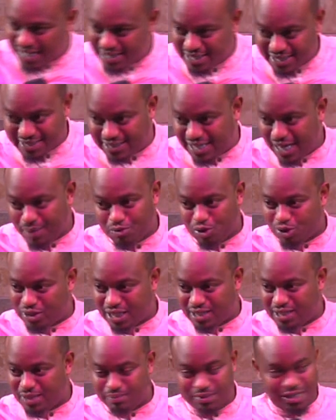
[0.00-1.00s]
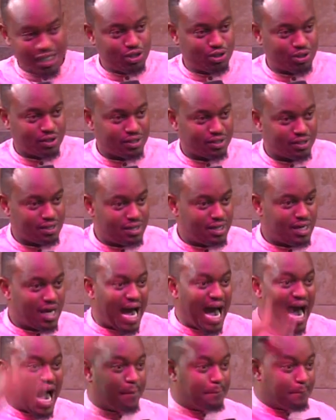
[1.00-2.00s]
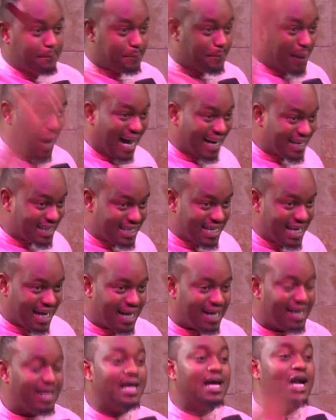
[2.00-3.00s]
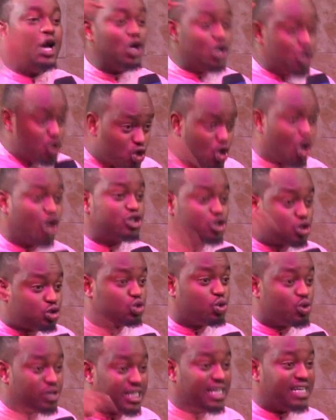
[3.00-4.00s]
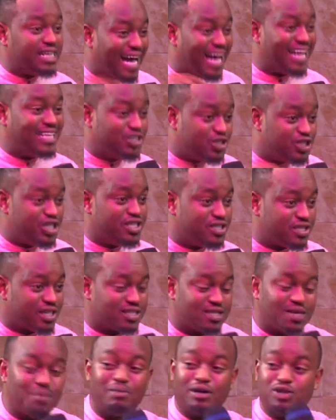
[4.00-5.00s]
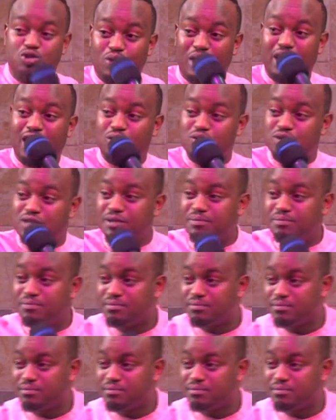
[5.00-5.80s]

This time not a temptation. A barrier, not to deny Jesus, but to announce him.